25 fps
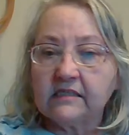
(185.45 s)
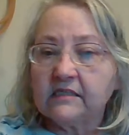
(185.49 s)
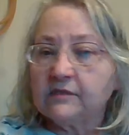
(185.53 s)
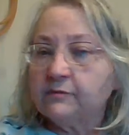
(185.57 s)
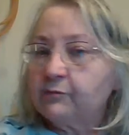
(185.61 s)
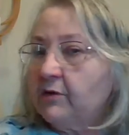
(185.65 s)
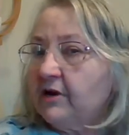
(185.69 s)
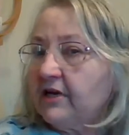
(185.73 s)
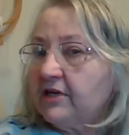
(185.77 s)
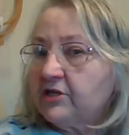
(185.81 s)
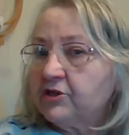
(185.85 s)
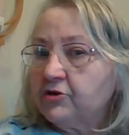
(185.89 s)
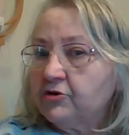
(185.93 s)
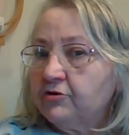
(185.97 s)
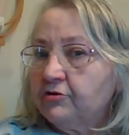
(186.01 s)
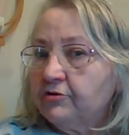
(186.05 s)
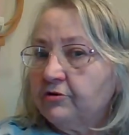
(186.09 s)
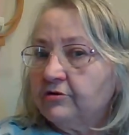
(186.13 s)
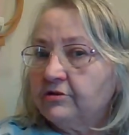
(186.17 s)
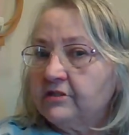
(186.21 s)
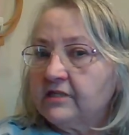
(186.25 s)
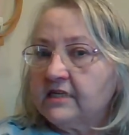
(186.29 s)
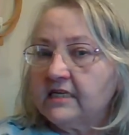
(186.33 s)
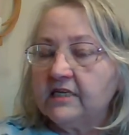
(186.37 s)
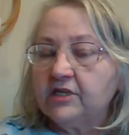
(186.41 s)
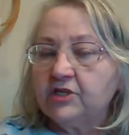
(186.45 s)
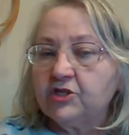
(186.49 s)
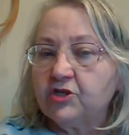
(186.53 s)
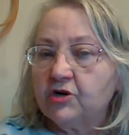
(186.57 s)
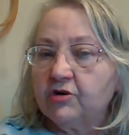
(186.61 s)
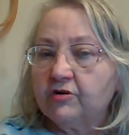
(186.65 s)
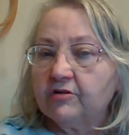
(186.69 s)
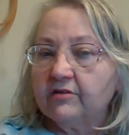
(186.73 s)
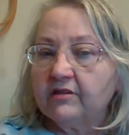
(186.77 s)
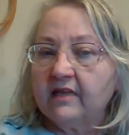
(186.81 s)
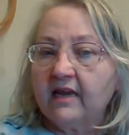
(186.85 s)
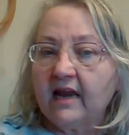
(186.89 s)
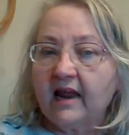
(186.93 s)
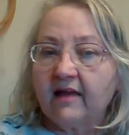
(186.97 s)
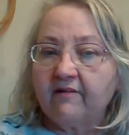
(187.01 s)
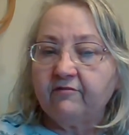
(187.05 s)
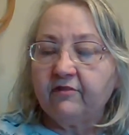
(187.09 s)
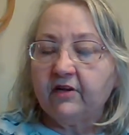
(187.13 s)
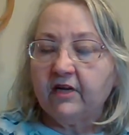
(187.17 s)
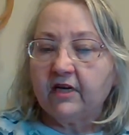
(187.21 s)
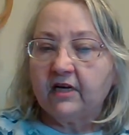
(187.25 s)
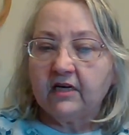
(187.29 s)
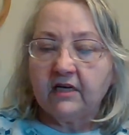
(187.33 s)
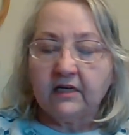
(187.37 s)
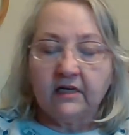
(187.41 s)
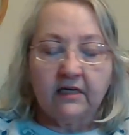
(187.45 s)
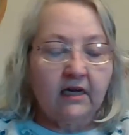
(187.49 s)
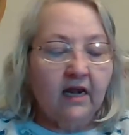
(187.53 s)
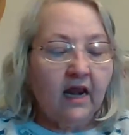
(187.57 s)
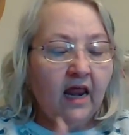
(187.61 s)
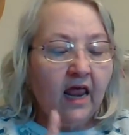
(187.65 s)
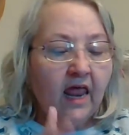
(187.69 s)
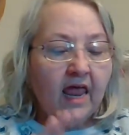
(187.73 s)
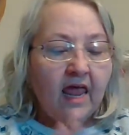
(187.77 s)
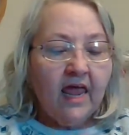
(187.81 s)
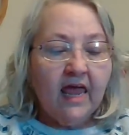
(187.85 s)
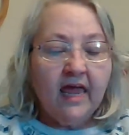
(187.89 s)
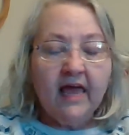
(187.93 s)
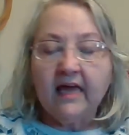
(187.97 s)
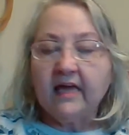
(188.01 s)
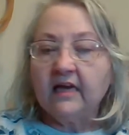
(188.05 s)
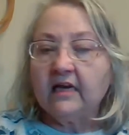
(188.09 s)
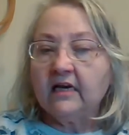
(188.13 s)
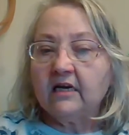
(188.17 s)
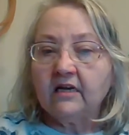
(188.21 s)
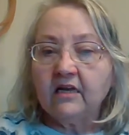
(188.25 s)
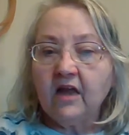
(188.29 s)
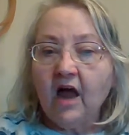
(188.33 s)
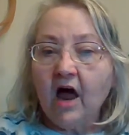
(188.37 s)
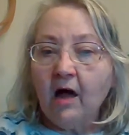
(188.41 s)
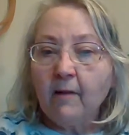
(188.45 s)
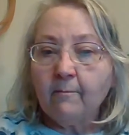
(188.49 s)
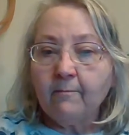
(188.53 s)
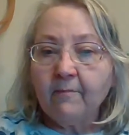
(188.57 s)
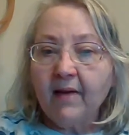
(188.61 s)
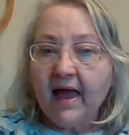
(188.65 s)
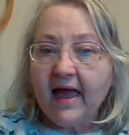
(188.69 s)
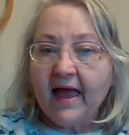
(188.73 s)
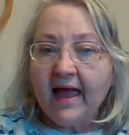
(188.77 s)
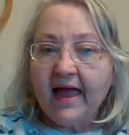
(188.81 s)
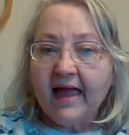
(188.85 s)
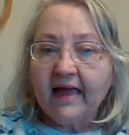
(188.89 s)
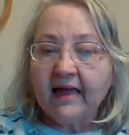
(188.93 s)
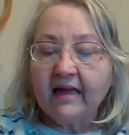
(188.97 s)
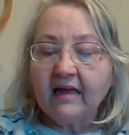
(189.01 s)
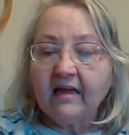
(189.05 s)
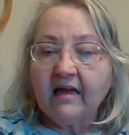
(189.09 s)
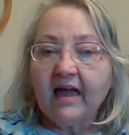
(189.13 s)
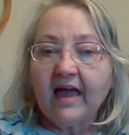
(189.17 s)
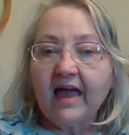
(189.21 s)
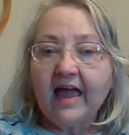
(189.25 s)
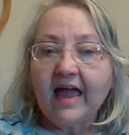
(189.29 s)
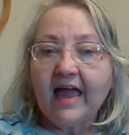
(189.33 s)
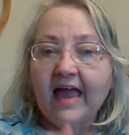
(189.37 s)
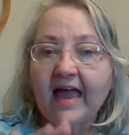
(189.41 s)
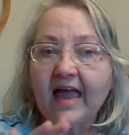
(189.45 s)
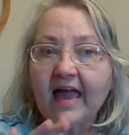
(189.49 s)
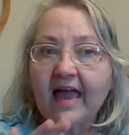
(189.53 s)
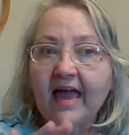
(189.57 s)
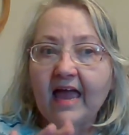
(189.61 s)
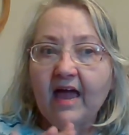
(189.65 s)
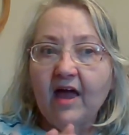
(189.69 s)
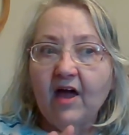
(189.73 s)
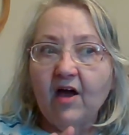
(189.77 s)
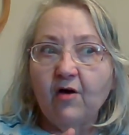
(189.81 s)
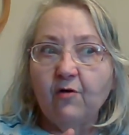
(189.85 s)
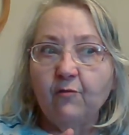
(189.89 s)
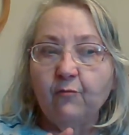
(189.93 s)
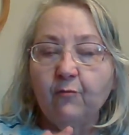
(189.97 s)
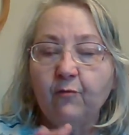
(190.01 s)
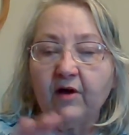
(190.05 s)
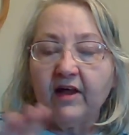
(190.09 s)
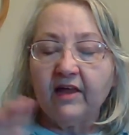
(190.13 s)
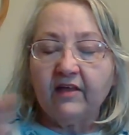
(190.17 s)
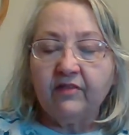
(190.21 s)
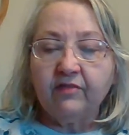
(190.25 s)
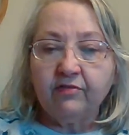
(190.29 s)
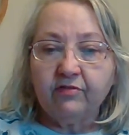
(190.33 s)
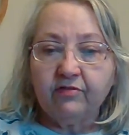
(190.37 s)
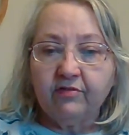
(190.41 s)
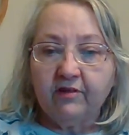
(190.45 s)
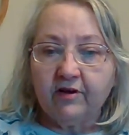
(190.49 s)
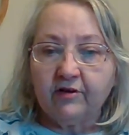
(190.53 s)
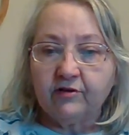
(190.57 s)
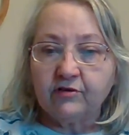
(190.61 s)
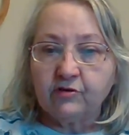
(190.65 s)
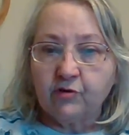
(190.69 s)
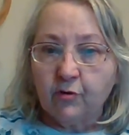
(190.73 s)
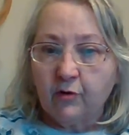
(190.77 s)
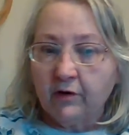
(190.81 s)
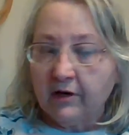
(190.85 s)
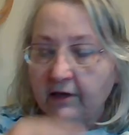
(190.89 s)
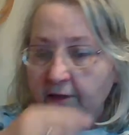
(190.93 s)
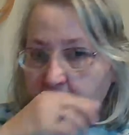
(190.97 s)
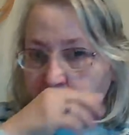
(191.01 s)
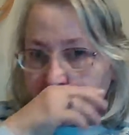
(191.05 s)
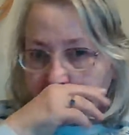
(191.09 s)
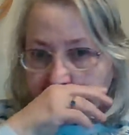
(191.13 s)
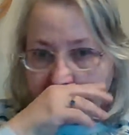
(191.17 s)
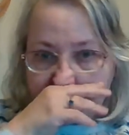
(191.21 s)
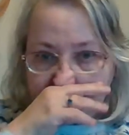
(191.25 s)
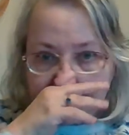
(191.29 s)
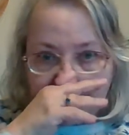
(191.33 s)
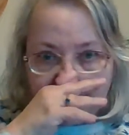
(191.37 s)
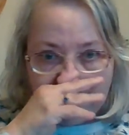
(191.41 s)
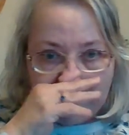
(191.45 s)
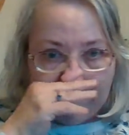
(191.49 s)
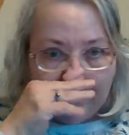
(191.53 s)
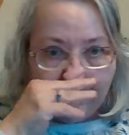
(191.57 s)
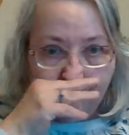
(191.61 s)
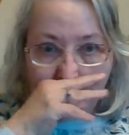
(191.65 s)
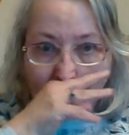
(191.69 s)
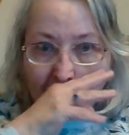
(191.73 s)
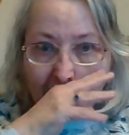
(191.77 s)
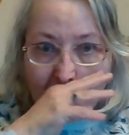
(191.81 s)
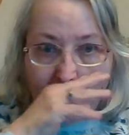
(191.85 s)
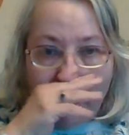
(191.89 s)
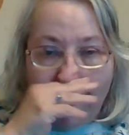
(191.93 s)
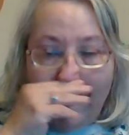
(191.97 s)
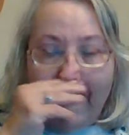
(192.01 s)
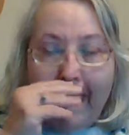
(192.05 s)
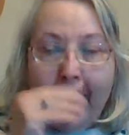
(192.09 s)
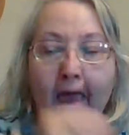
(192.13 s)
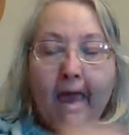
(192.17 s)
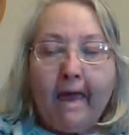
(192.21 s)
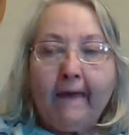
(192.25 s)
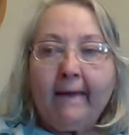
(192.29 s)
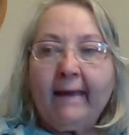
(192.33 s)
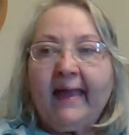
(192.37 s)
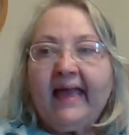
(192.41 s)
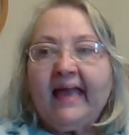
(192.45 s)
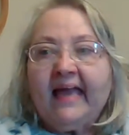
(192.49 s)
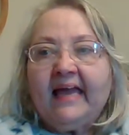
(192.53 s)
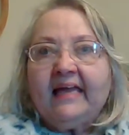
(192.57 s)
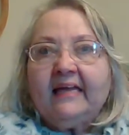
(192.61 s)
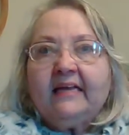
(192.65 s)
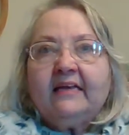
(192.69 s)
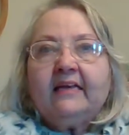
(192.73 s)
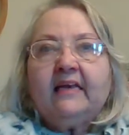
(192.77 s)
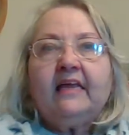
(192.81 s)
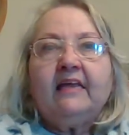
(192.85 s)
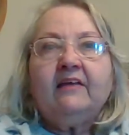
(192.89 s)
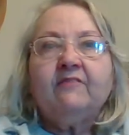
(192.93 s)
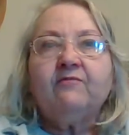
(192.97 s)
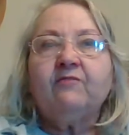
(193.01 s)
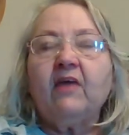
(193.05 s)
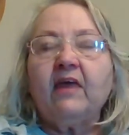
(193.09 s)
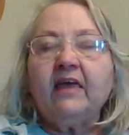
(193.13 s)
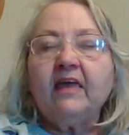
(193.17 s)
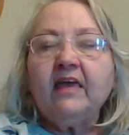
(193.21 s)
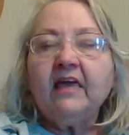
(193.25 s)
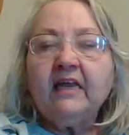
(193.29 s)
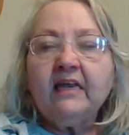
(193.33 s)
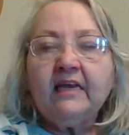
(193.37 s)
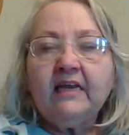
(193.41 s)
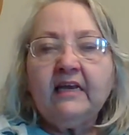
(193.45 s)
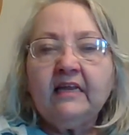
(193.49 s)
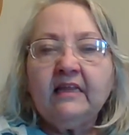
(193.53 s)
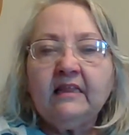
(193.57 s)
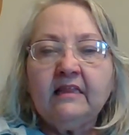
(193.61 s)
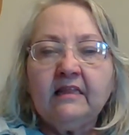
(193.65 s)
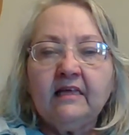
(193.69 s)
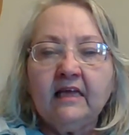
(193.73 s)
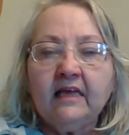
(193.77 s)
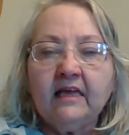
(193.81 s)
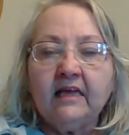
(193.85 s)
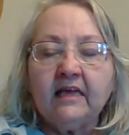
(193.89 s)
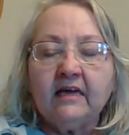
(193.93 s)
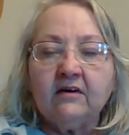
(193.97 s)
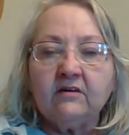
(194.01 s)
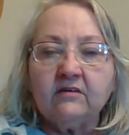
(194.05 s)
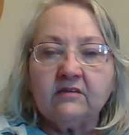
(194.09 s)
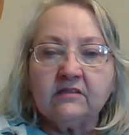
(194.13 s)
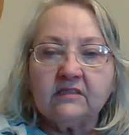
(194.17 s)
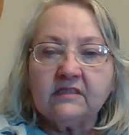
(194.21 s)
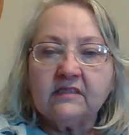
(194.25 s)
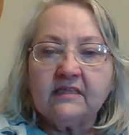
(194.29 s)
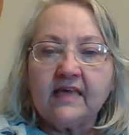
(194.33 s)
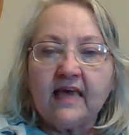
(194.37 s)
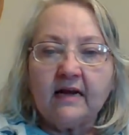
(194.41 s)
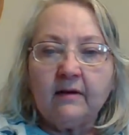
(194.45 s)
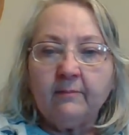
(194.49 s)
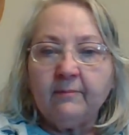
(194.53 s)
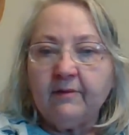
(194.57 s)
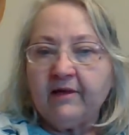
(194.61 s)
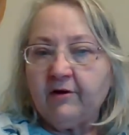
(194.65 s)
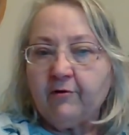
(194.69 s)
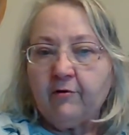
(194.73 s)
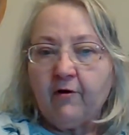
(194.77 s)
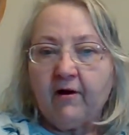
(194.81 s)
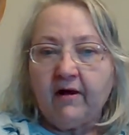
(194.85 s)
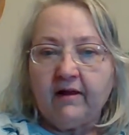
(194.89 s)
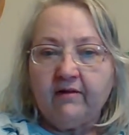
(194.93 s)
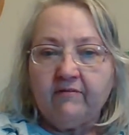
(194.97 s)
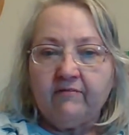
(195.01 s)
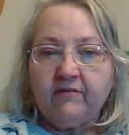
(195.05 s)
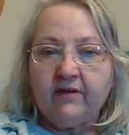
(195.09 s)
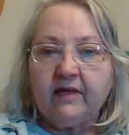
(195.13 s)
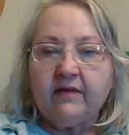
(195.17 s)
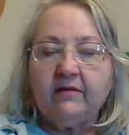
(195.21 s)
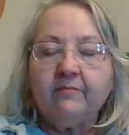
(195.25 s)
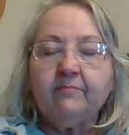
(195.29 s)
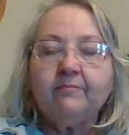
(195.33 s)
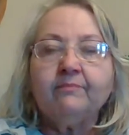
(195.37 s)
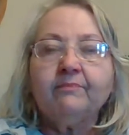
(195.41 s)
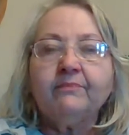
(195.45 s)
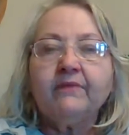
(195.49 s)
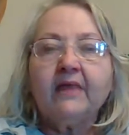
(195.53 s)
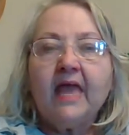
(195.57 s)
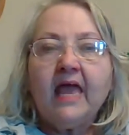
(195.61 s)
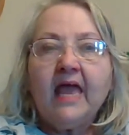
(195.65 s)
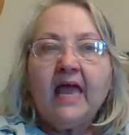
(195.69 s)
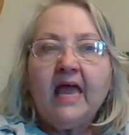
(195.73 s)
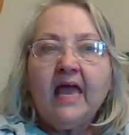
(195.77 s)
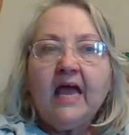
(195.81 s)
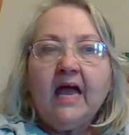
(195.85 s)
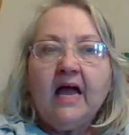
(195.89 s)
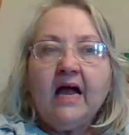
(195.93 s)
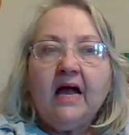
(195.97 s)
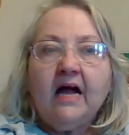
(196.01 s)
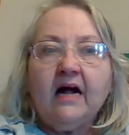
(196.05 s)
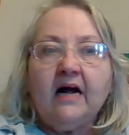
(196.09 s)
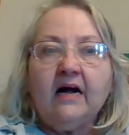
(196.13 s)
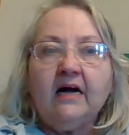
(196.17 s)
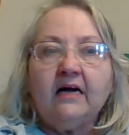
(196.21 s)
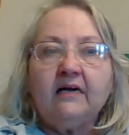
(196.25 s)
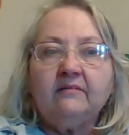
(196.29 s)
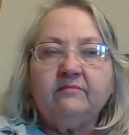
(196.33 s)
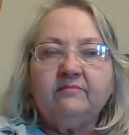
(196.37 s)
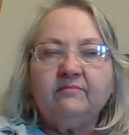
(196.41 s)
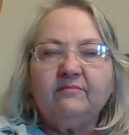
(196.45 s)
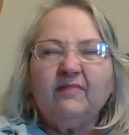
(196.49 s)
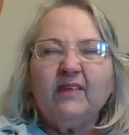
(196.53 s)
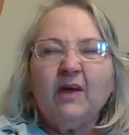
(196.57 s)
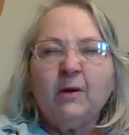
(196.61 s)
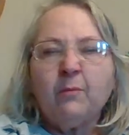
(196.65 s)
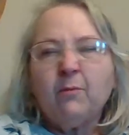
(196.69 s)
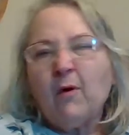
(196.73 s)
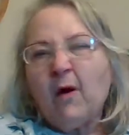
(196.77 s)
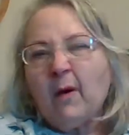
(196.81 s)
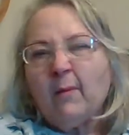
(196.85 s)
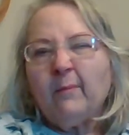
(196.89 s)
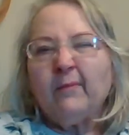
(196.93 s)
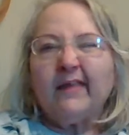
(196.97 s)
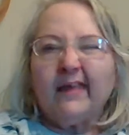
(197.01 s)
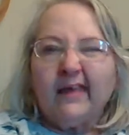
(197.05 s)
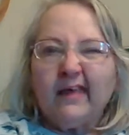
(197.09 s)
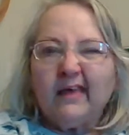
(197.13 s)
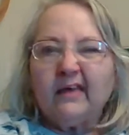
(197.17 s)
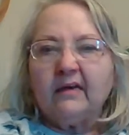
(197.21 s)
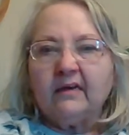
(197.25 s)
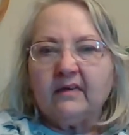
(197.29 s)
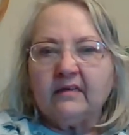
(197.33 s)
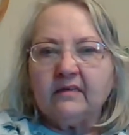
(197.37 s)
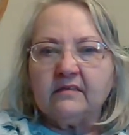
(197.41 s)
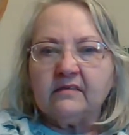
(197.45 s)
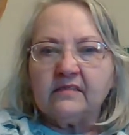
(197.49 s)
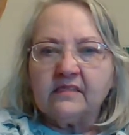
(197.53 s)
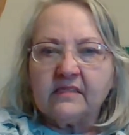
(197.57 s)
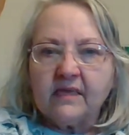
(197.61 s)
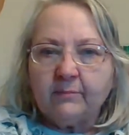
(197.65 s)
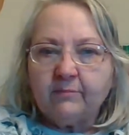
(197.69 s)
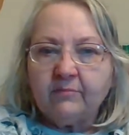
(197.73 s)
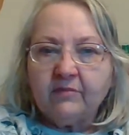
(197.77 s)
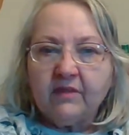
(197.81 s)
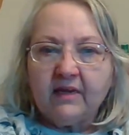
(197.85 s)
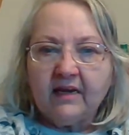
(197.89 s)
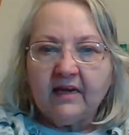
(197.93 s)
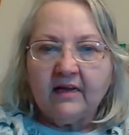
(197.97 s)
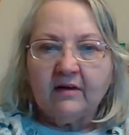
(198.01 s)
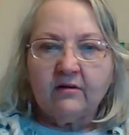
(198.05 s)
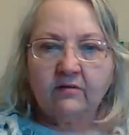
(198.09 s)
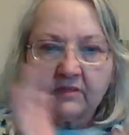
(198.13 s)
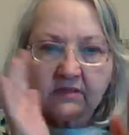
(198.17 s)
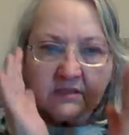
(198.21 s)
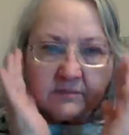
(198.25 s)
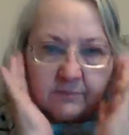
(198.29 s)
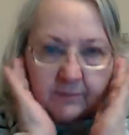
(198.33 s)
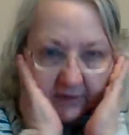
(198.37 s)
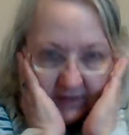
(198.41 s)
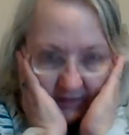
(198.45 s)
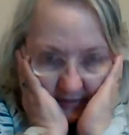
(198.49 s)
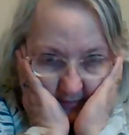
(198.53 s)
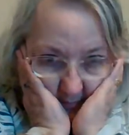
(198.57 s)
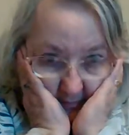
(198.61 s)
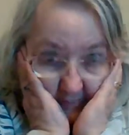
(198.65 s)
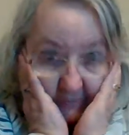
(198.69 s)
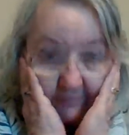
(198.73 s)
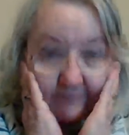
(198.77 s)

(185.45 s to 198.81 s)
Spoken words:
sweatshirt or t-shirt that I've done and a dot bag with their toiletries in them. And if they get anything else, that'll be gravy. They'll probably get a little something else, but